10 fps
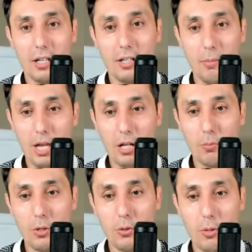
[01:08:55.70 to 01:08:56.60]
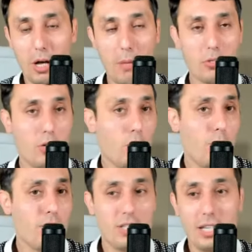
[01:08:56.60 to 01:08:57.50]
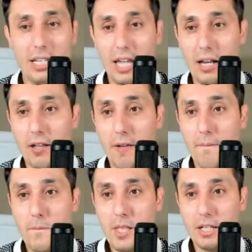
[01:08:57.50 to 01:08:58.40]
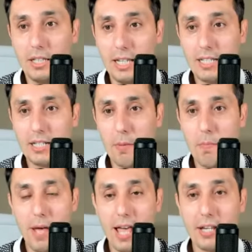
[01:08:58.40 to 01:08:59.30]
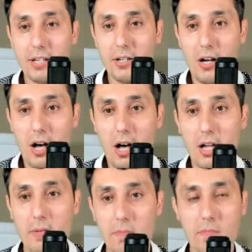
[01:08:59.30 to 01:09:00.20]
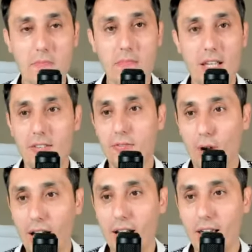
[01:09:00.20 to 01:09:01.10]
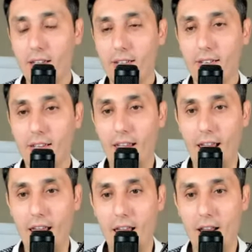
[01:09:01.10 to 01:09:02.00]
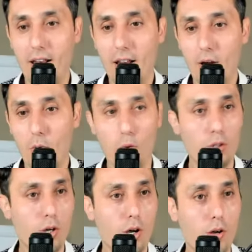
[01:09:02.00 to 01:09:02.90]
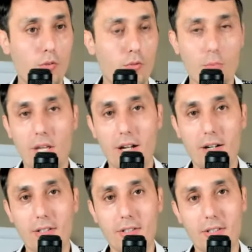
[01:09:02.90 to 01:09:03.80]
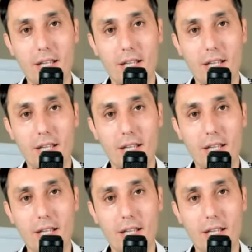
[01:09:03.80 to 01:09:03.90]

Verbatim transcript: let me help you um, start your business and again let's come back on friday and we'll go from there until